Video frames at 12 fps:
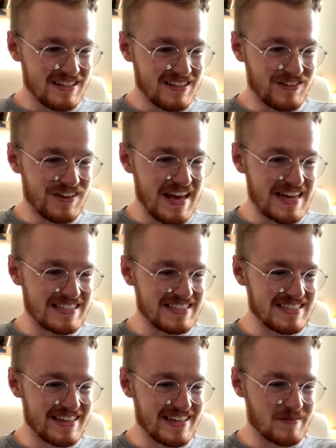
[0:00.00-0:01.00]
You can't
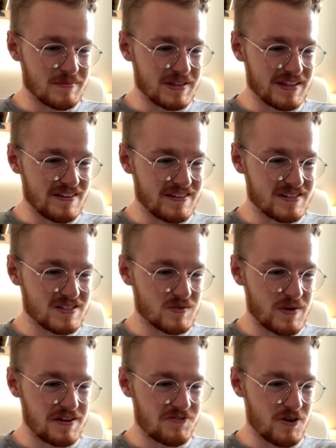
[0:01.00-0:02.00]
see it, but there is
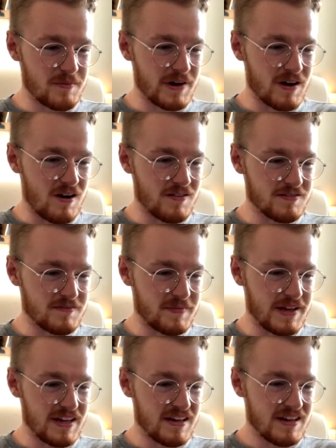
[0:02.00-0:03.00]
sweat dripping off of
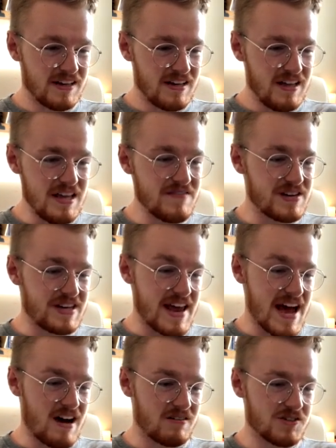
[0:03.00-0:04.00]
me, even
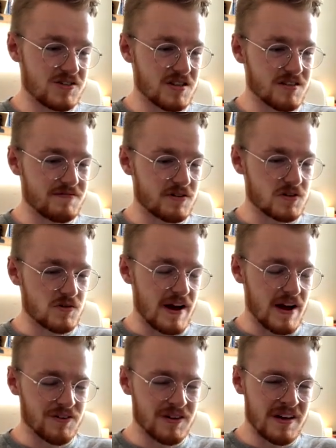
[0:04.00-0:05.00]
now, just in the first
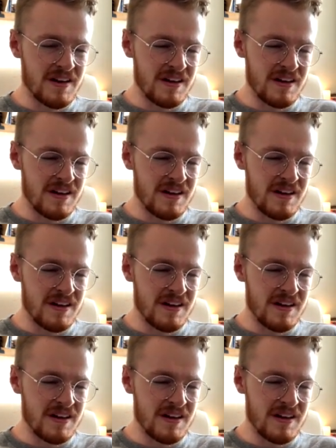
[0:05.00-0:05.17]
round.